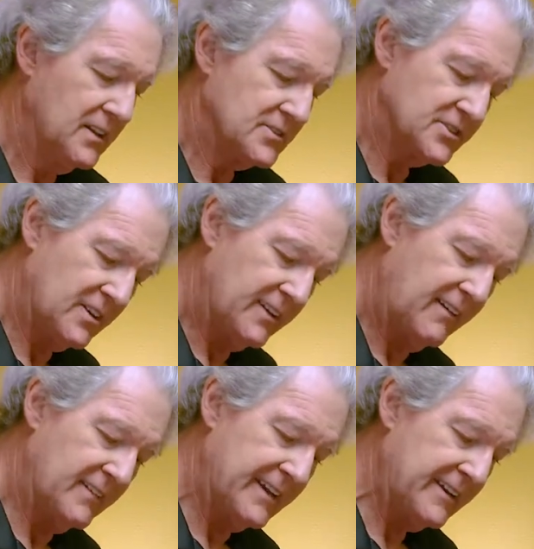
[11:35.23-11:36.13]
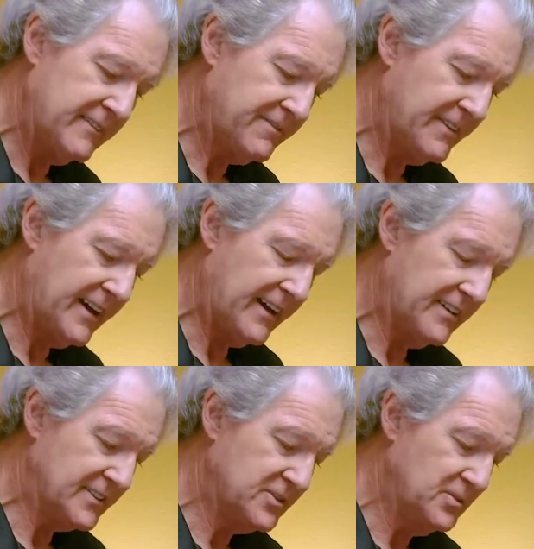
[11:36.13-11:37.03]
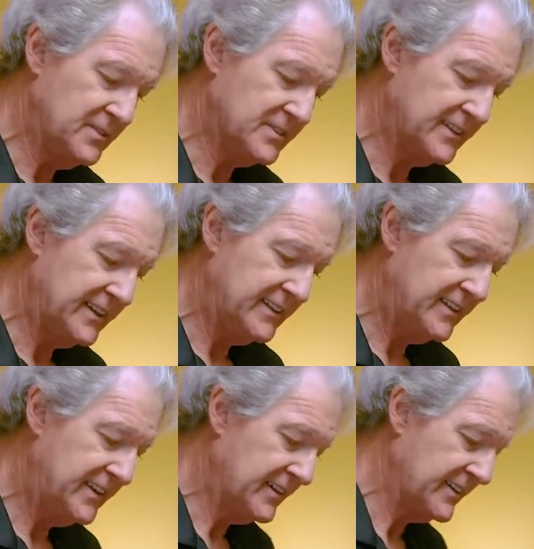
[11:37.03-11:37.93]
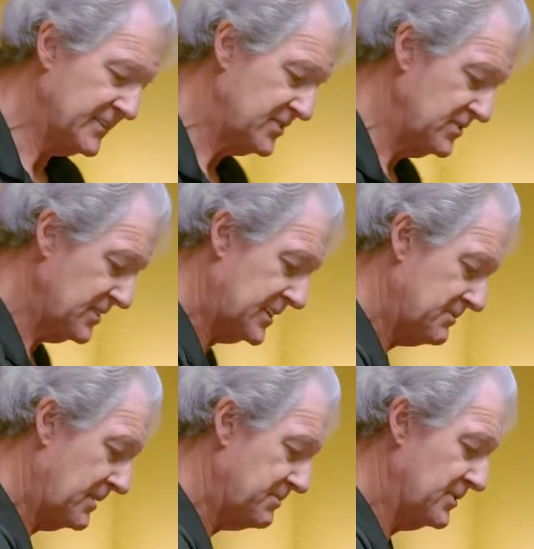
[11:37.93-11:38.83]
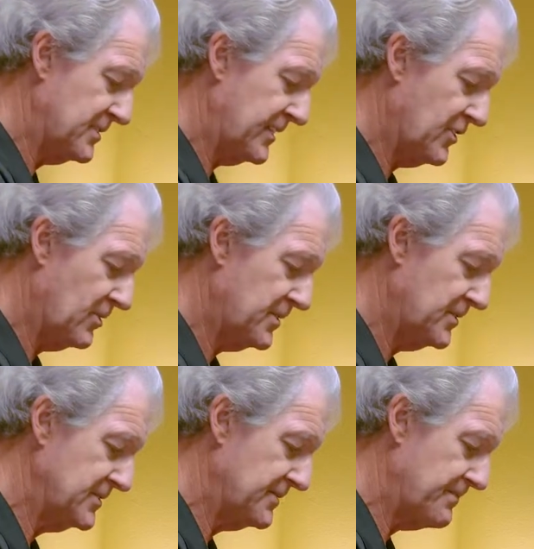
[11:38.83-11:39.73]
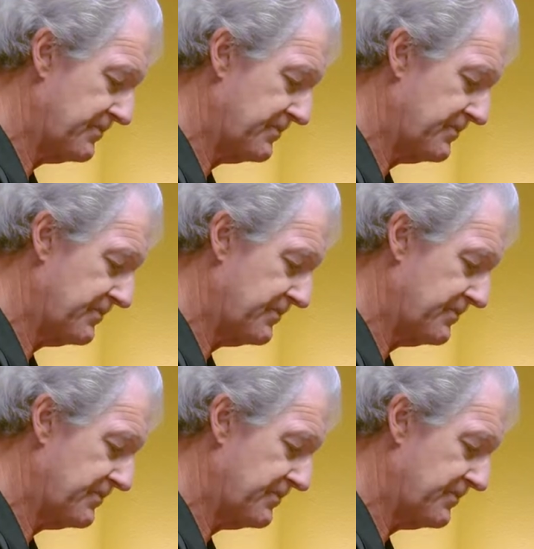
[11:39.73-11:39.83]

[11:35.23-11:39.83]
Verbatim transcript: Start out laying flat like Susan's laying here. Now Susan, come up on your elbows.